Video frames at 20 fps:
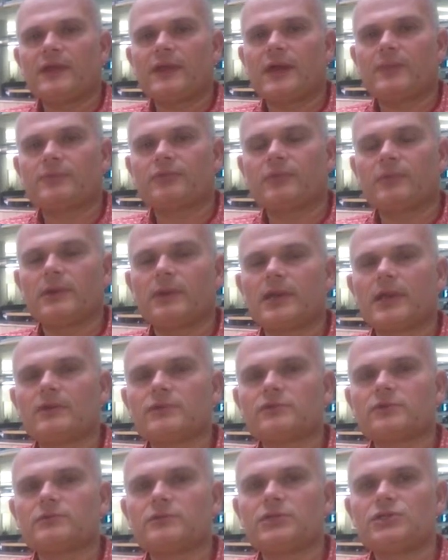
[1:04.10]
that probably
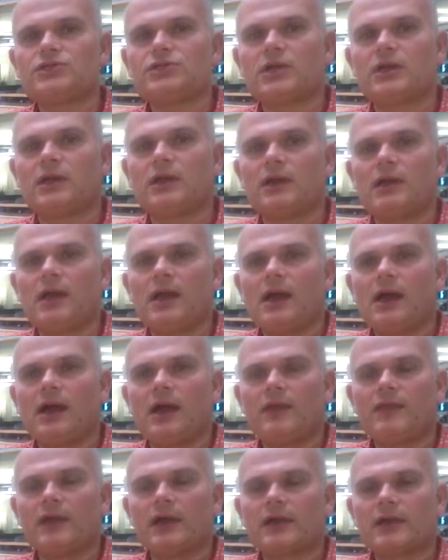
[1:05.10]
goes up to ch- uh,
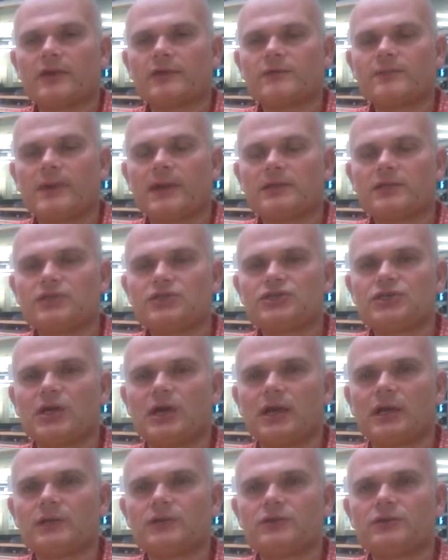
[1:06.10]
that goes back to
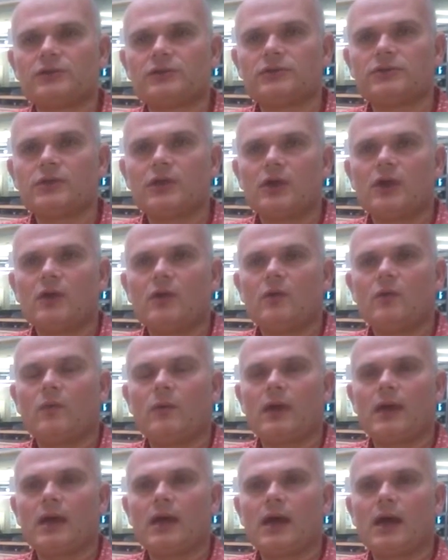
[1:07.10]
childhood,
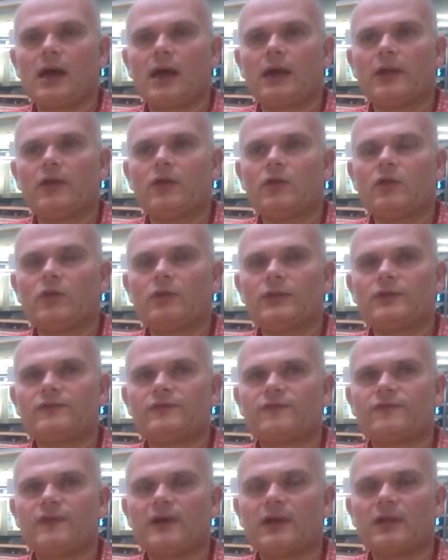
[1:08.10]
where I always
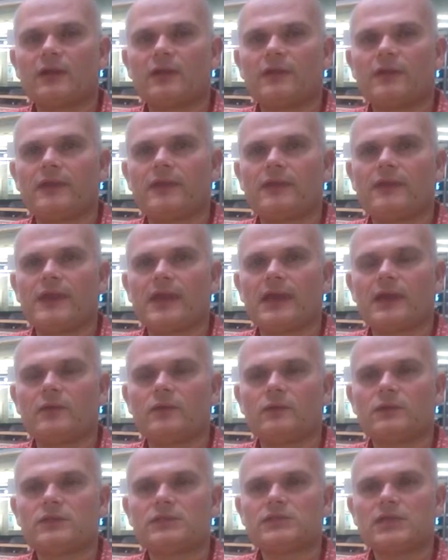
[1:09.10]
felt that there
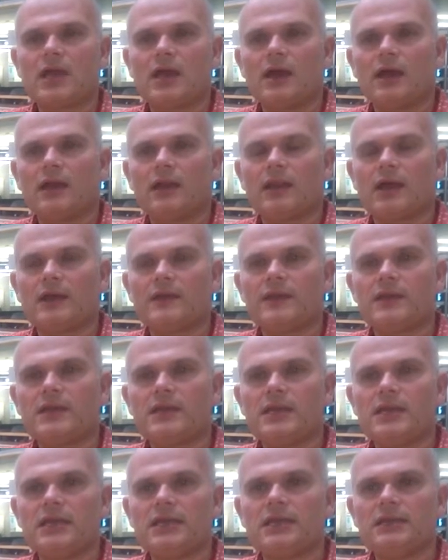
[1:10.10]
was a, like the
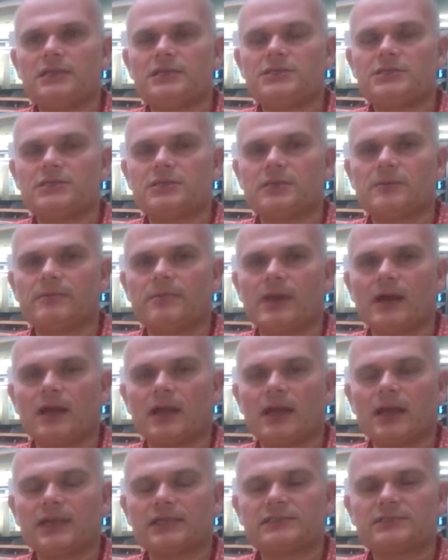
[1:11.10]
need to uh,
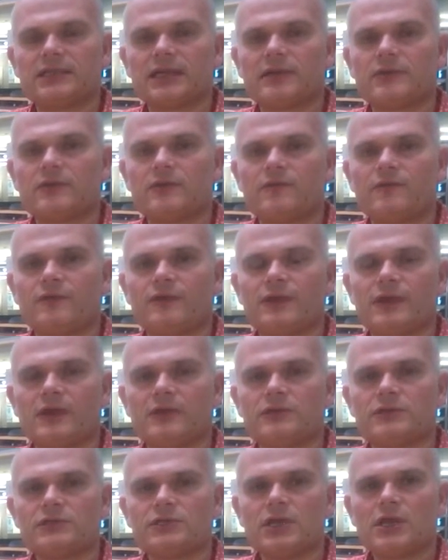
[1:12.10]
like stand up for
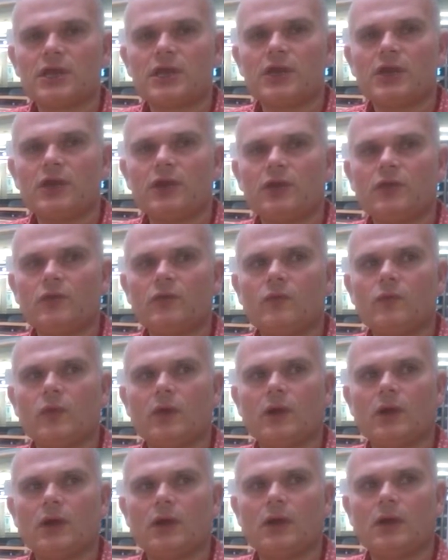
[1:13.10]
those who
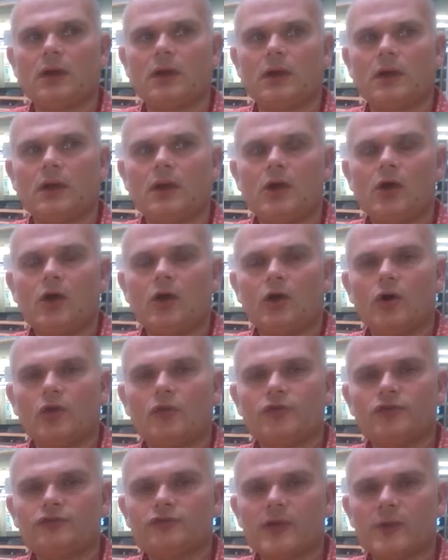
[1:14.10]
were
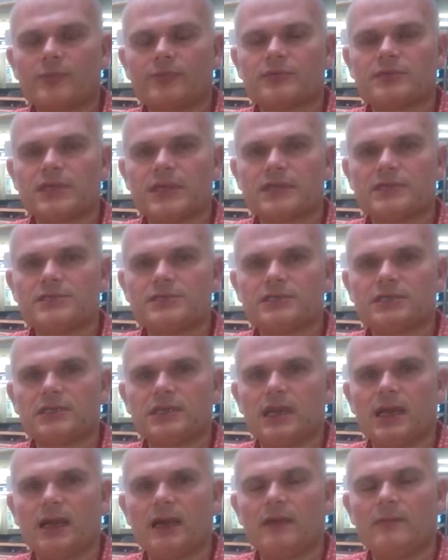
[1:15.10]
underrepresented.
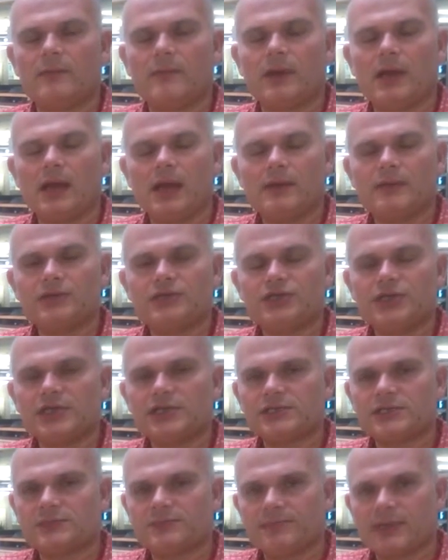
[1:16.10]
Um, and
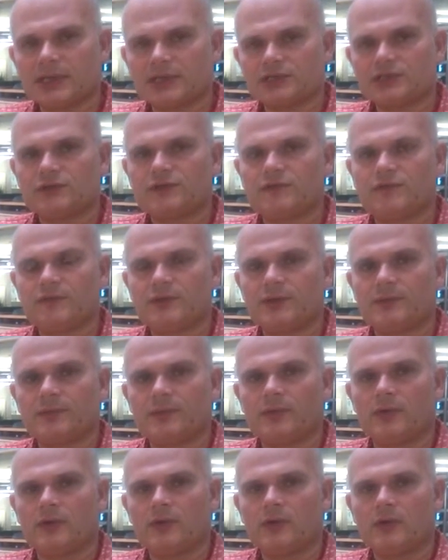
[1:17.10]
Jesus' passion for the
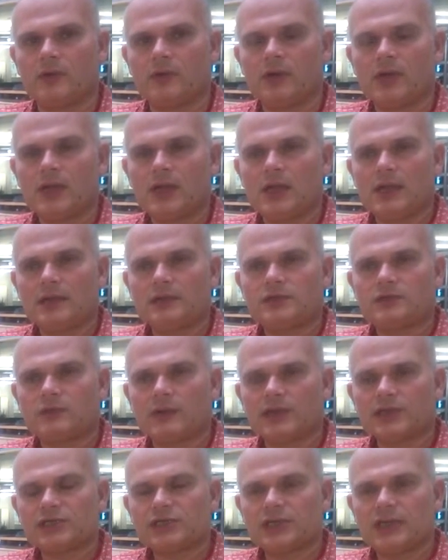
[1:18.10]
poor to
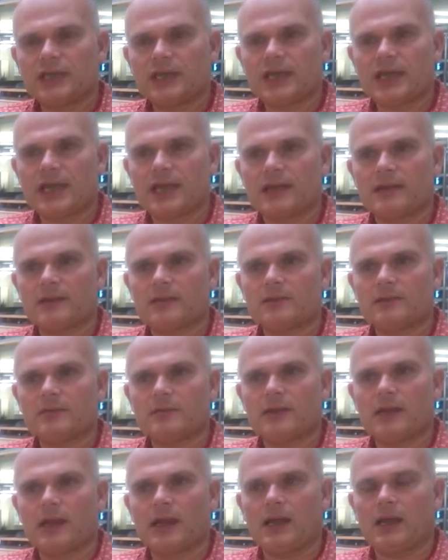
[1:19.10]
actually get
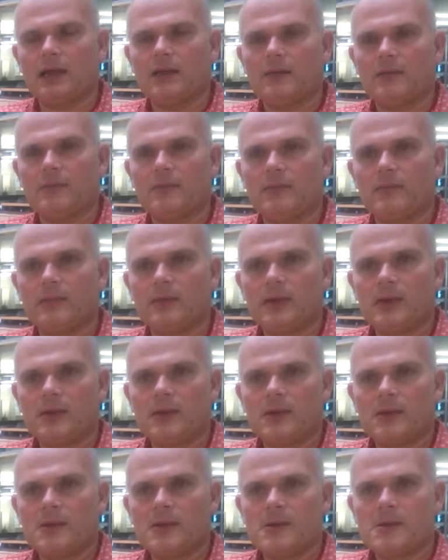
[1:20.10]
um,
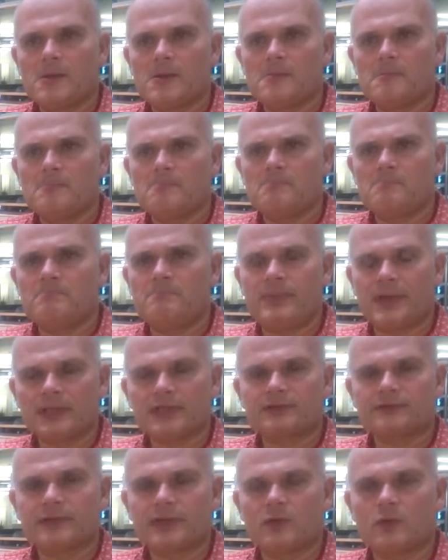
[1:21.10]

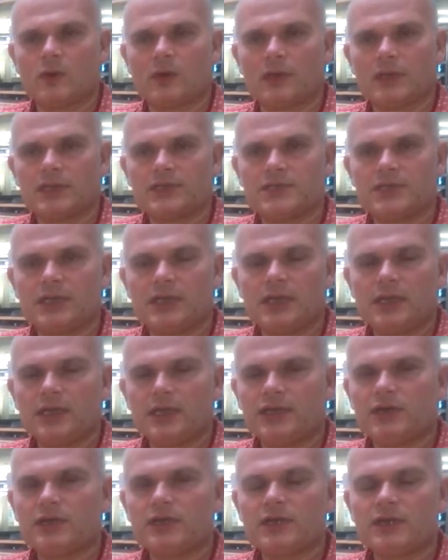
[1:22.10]
better equality.
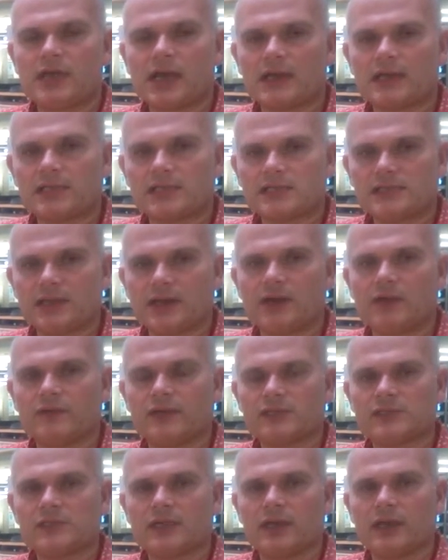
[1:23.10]
You can either sit on
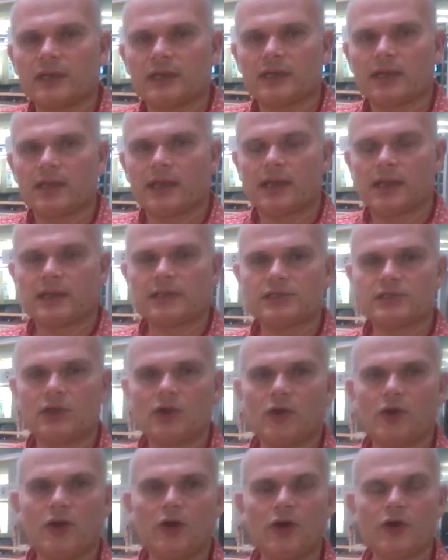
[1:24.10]
the sidelines
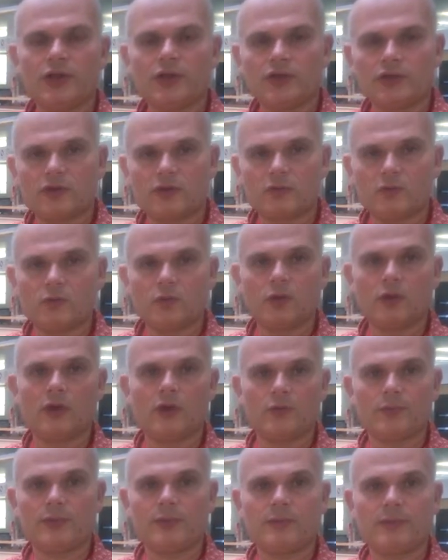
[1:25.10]
or you can
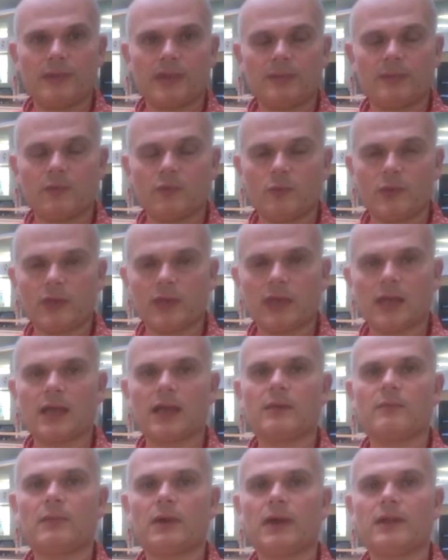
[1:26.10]
work with people, with
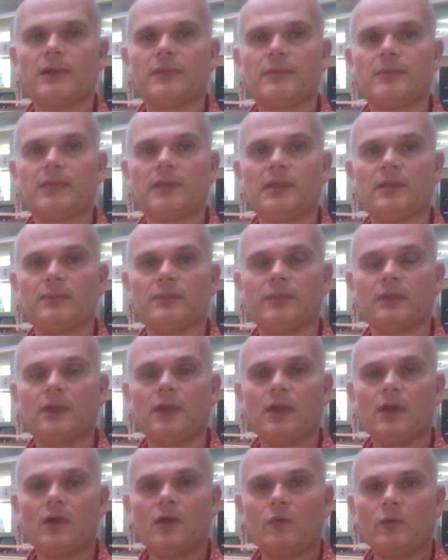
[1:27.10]
like-minded people,
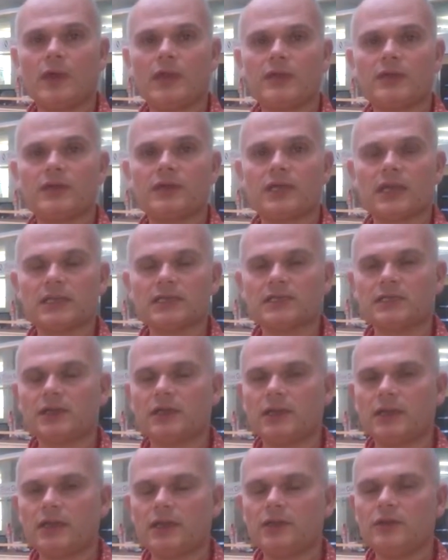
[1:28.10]
where you can
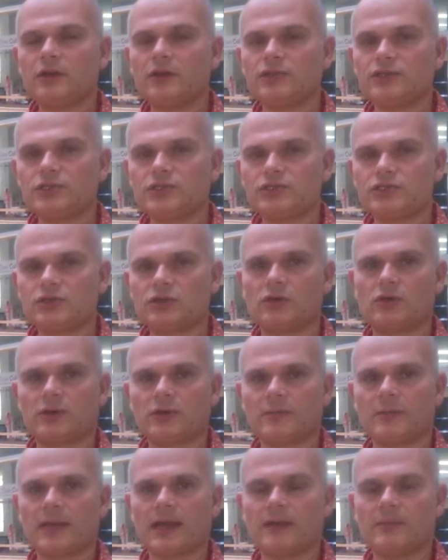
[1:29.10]
actually not just talk
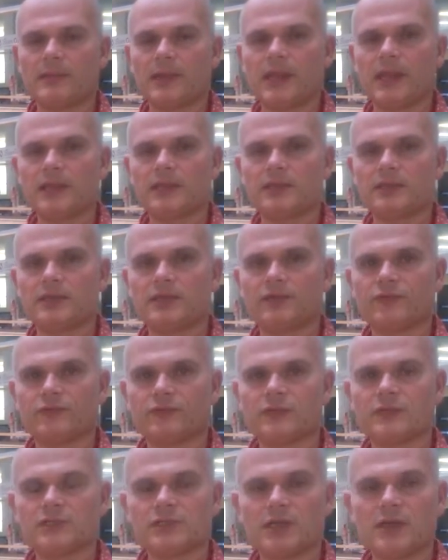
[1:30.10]
about making a
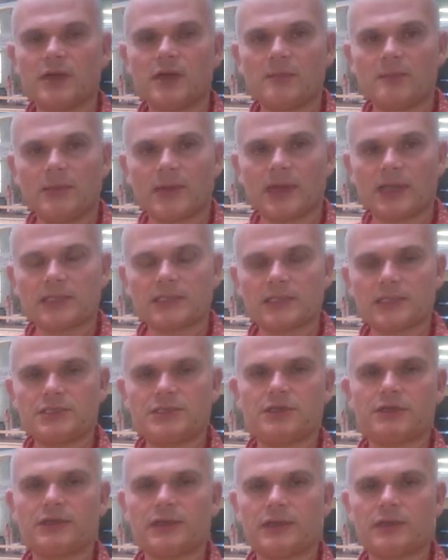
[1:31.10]
difference, but actually
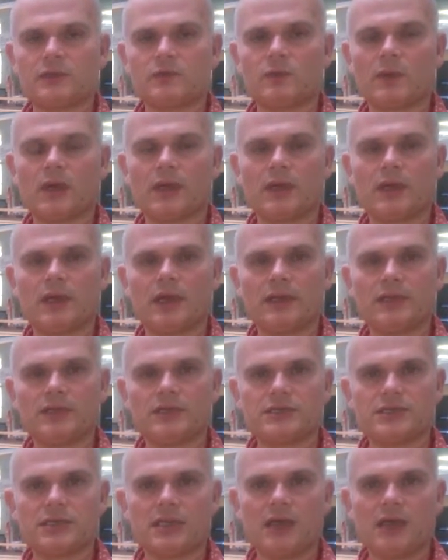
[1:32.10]
do it as well. And